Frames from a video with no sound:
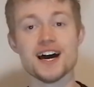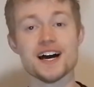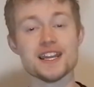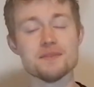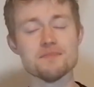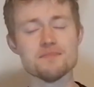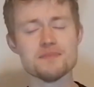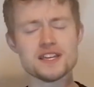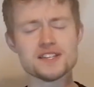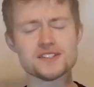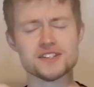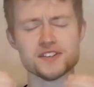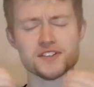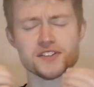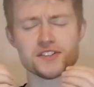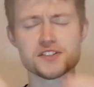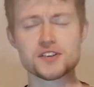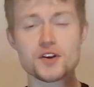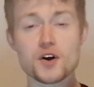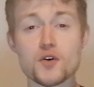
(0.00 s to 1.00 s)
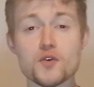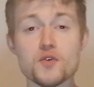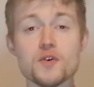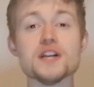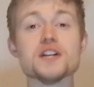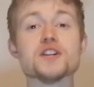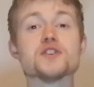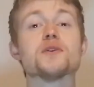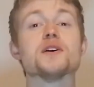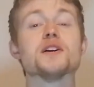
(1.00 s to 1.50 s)
and it makes it so
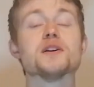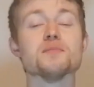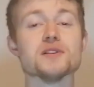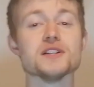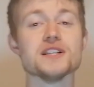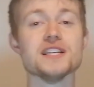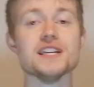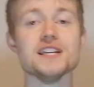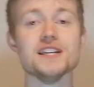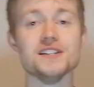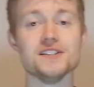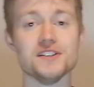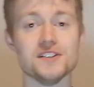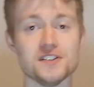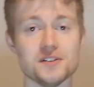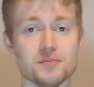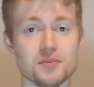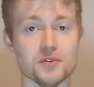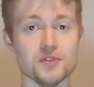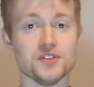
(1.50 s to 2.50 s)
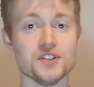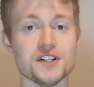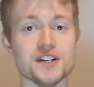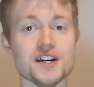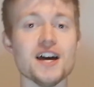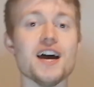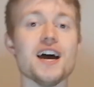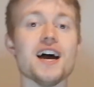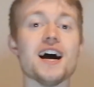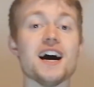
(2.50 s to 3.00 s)
incredibly easy to
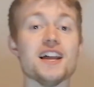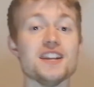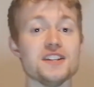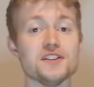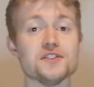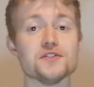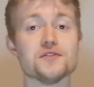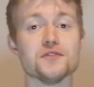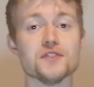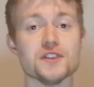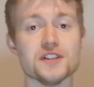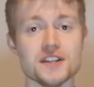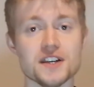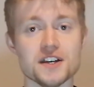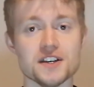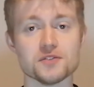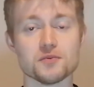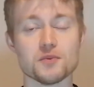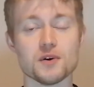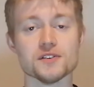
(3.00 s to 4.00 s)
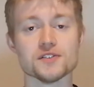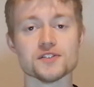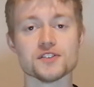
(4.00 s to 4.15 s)
budget, and it's free as well.